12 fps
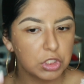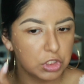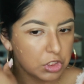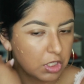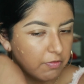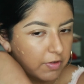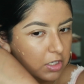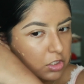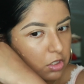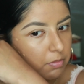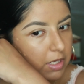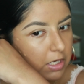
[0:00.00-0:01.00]
Just got
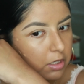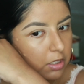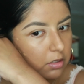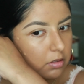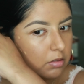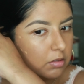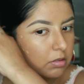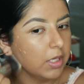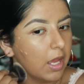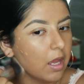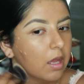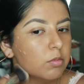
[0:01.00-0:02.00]
foundation on my earring. But
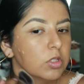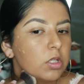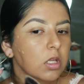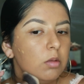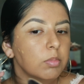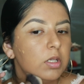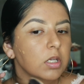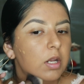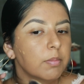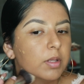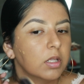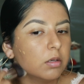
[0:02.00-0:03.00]
yeah, I'm just gonna build it
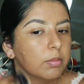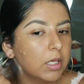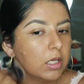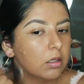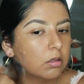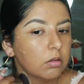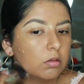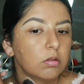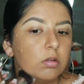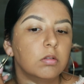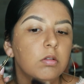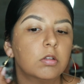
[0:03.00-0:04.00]
up a little bit
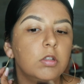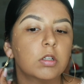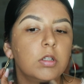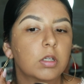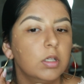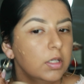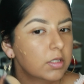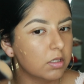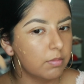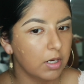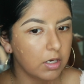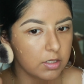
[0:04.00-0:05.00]
in
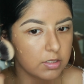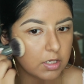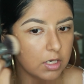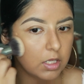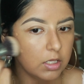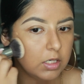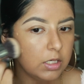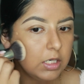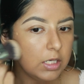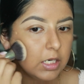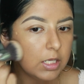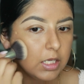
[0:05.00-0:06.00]
some areas that I
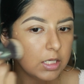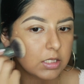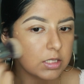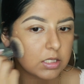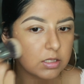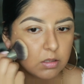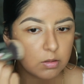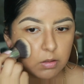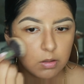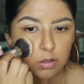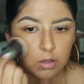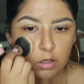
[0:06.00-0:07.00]
need it,
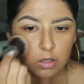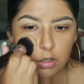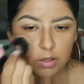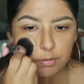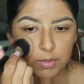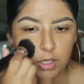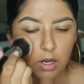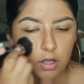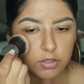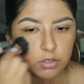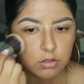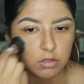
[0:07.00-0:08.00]
but it
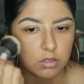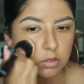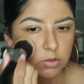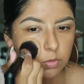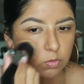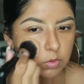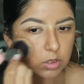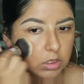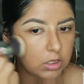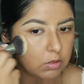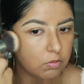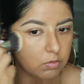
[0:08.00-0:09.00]
also looks
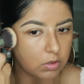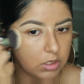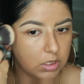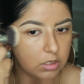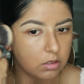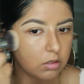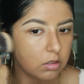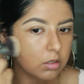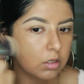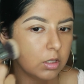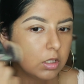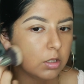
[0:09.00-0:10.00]
really
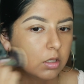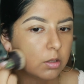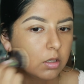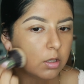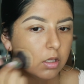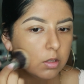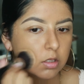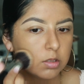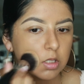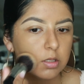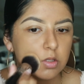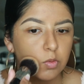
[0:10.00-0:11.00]
good on this
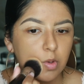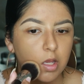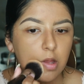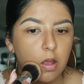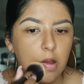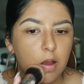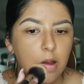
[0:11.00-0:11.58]
side as well.